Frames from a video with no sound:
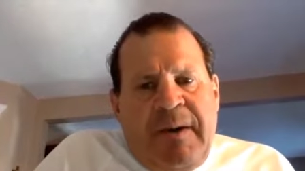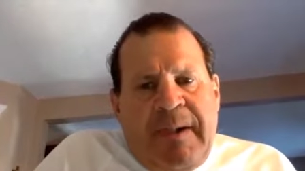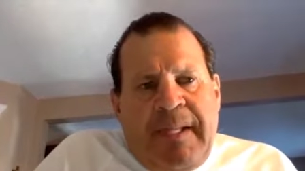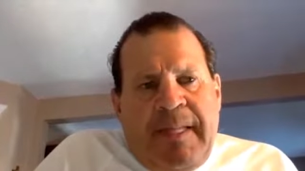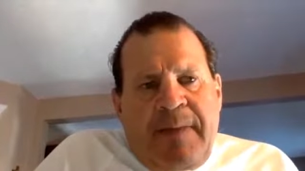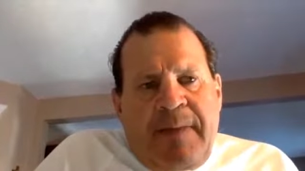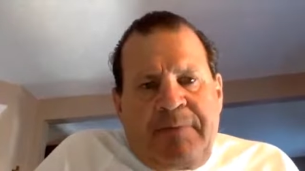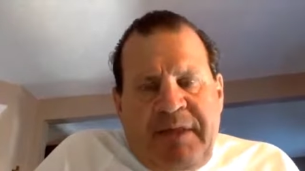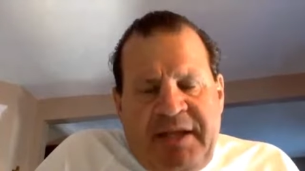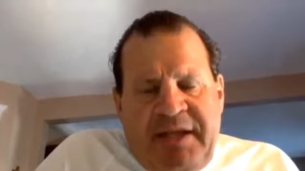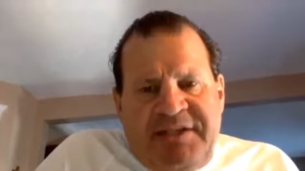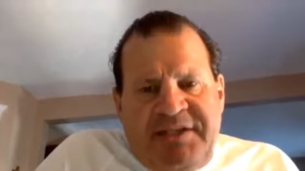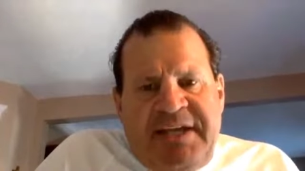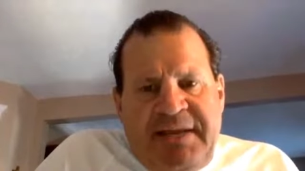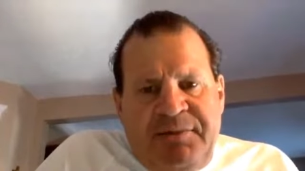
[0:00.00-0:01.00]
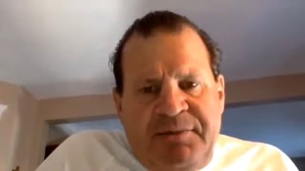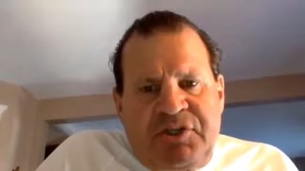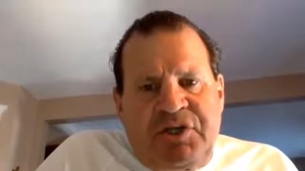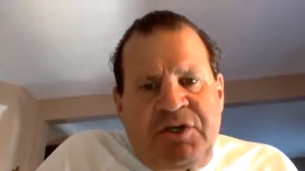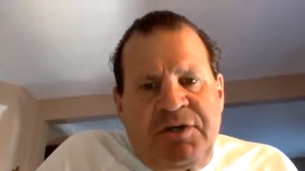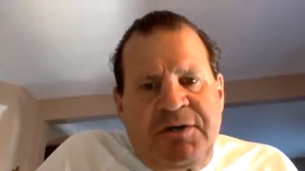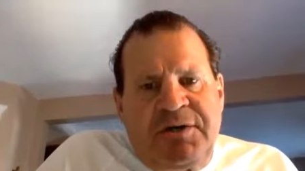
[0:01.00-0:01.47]
play as an
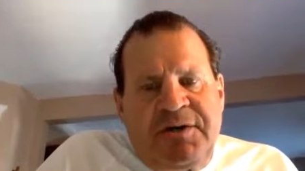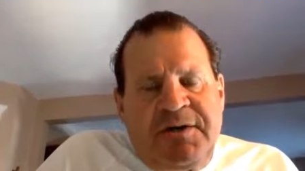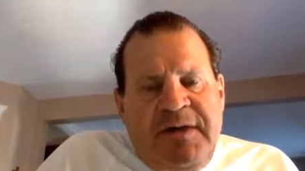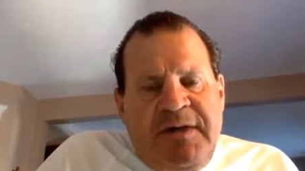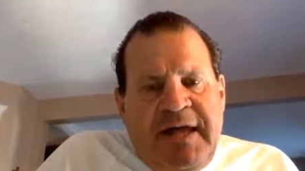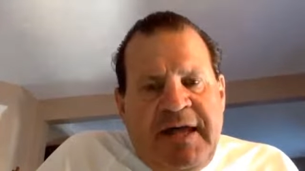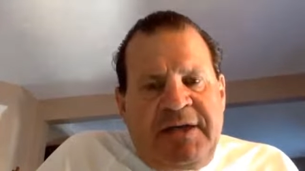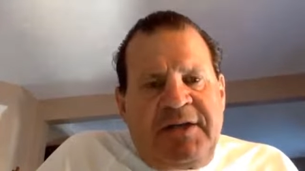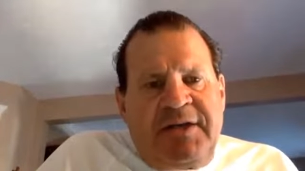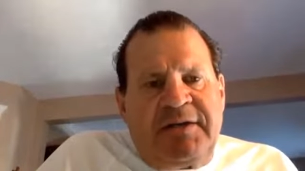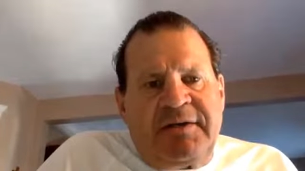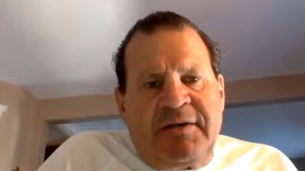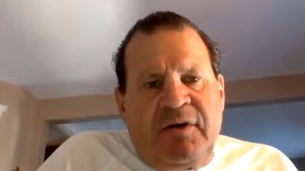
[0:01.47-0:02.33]
amateur, and